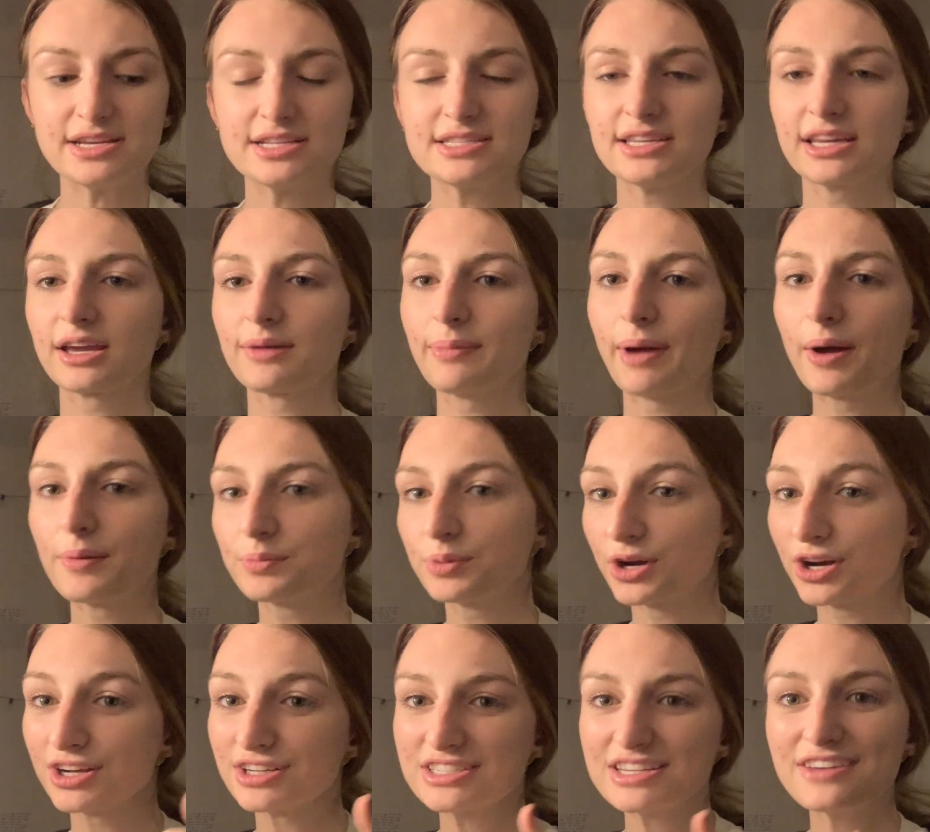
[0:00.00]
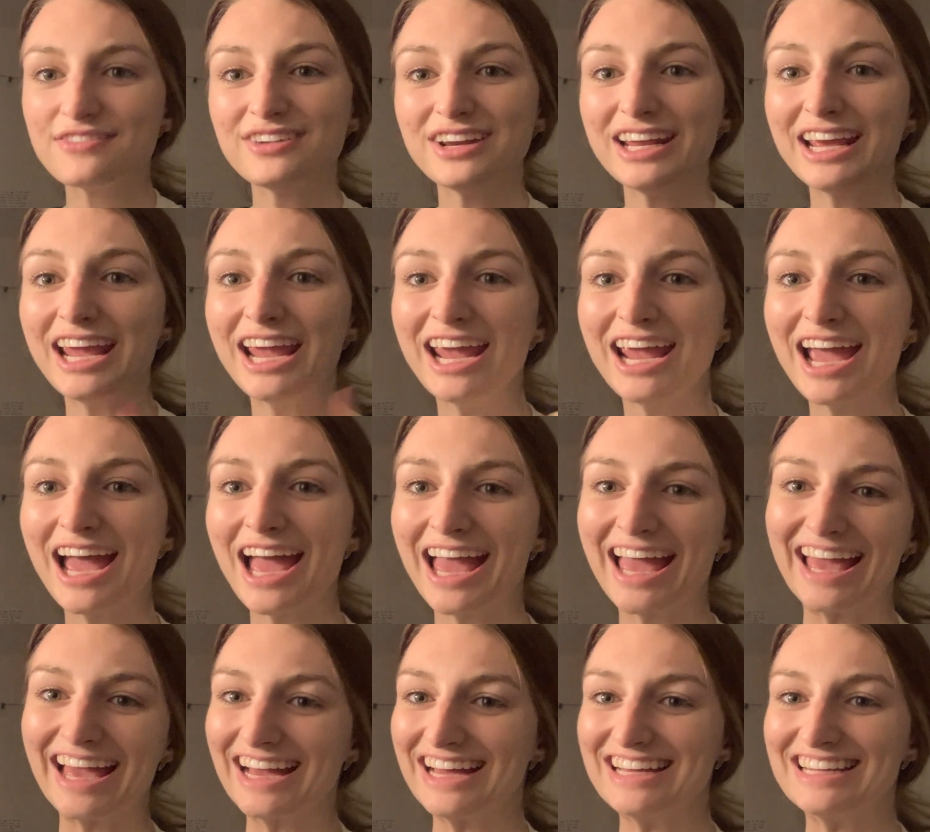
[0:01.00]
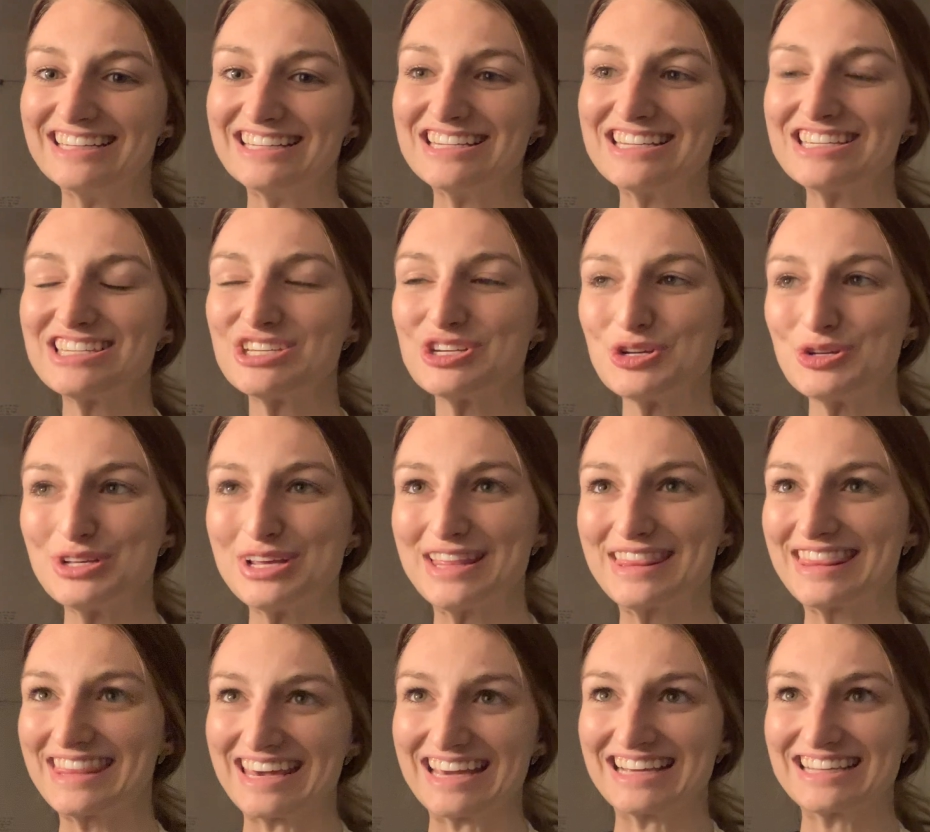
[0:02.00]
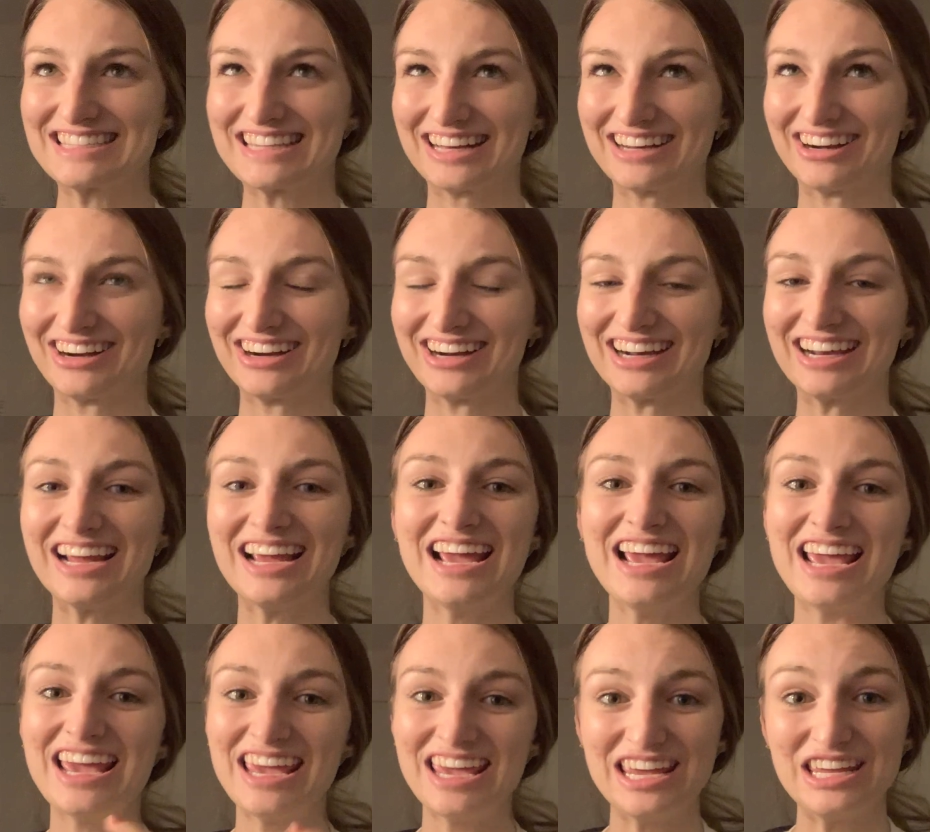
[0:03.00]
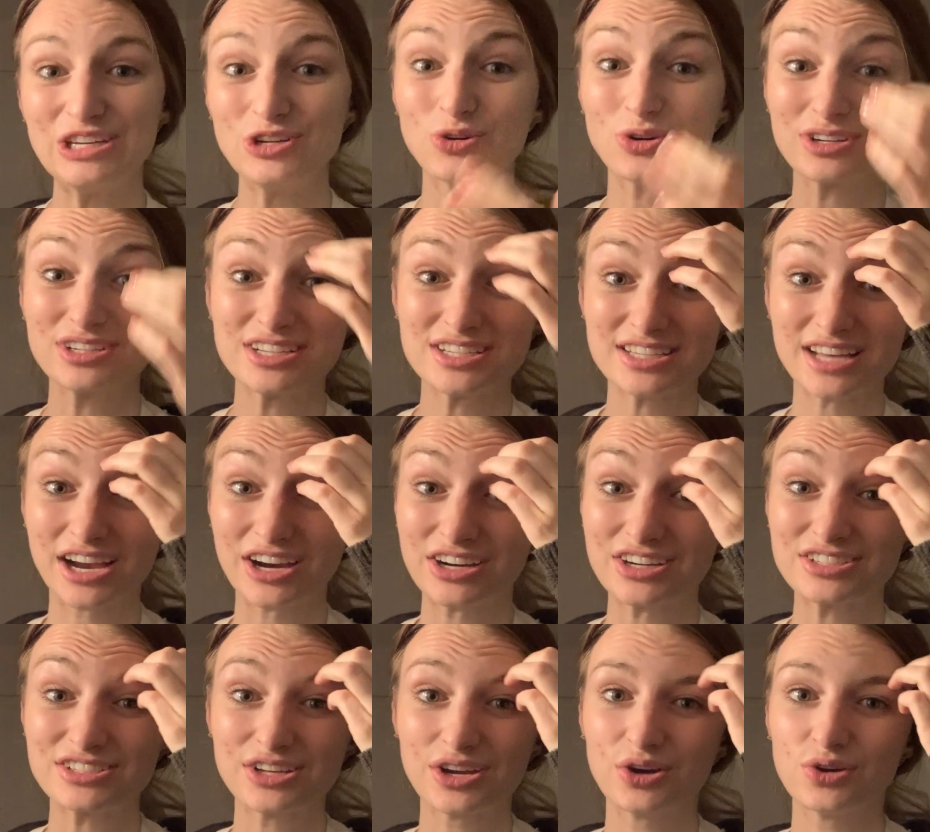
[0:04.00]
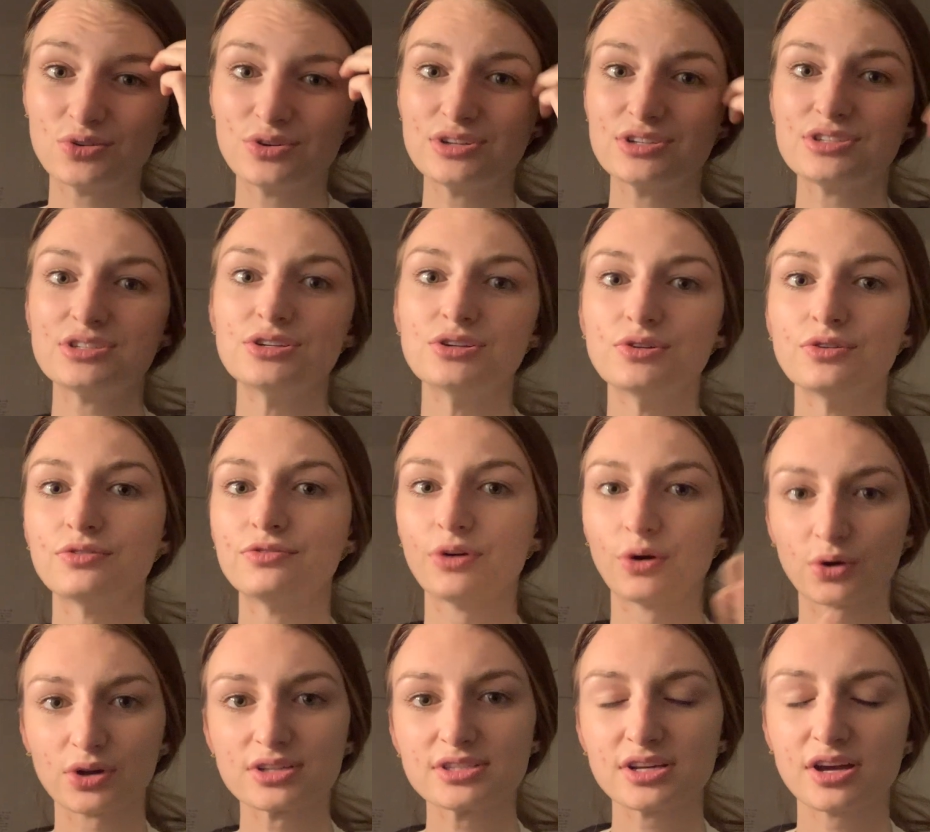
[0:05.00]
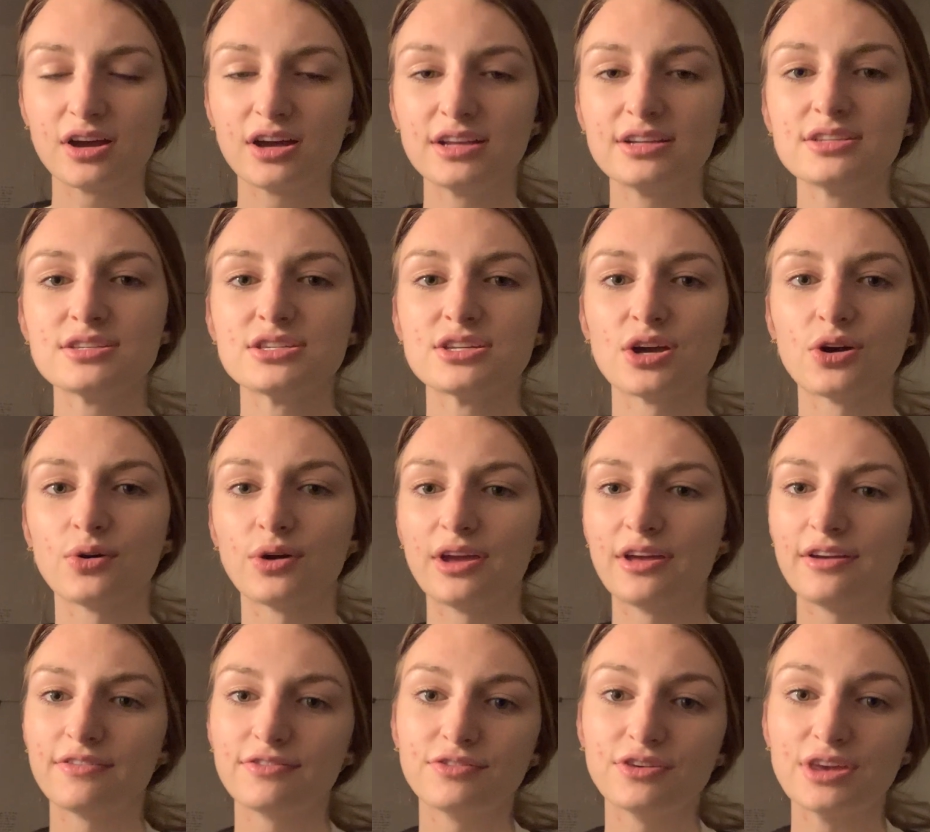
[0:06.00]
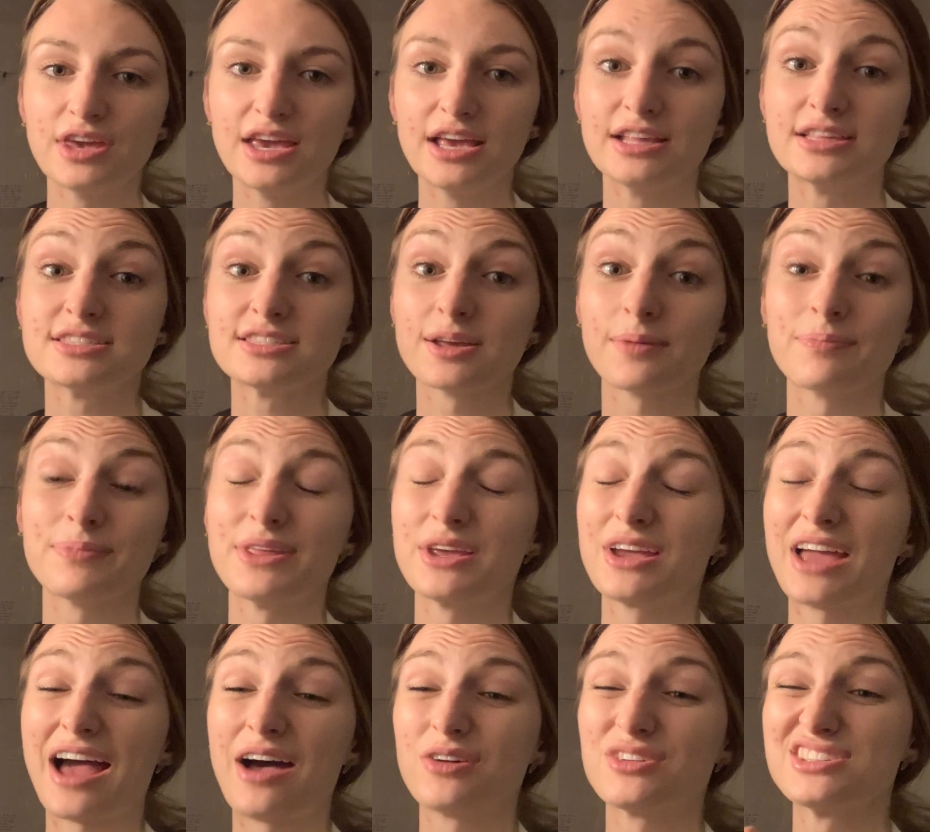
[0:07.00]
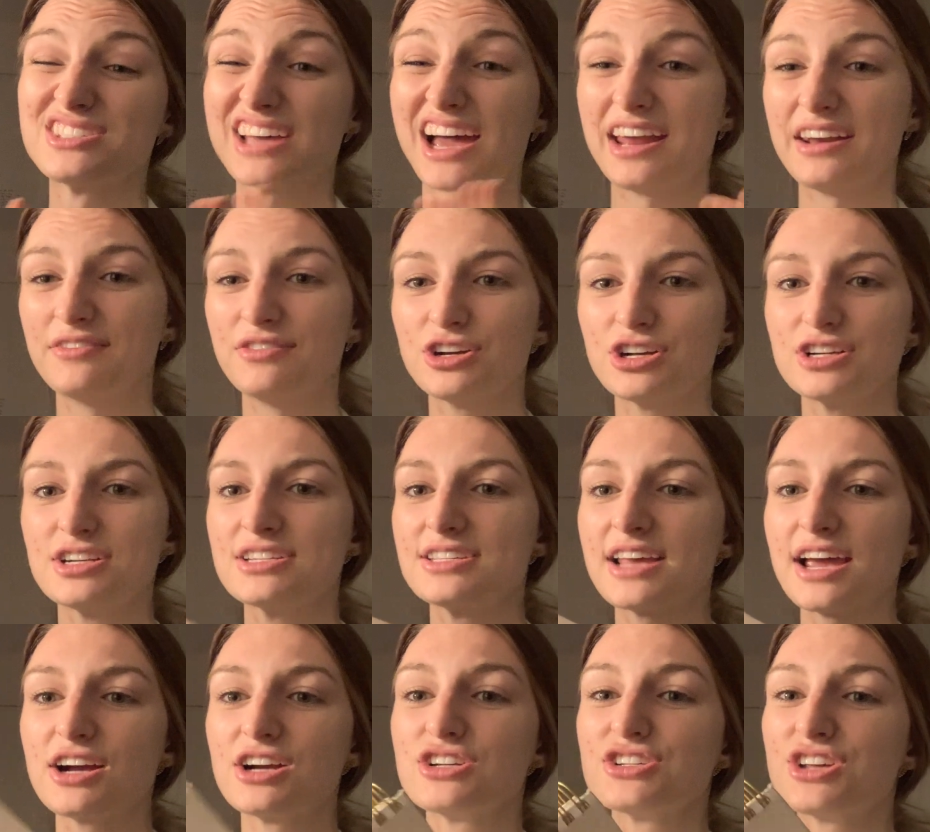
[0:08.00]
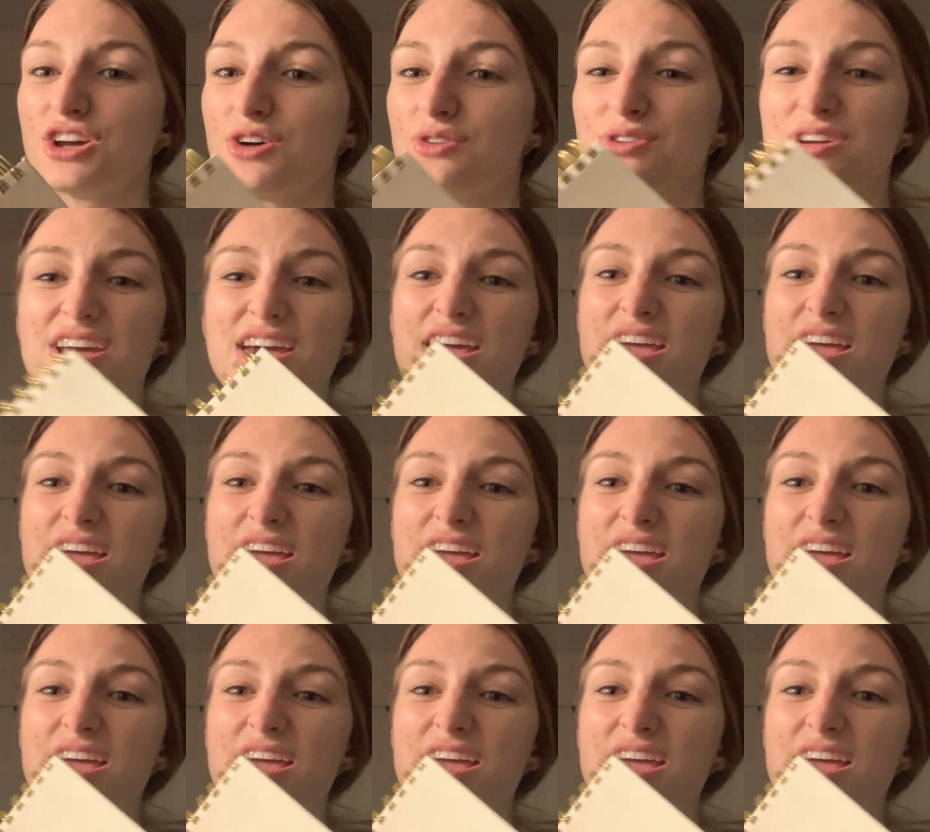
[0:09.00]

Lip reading: It's like about productivity and choosing things that are in your desire zone to focus on. So if it's something outside of your desire zone,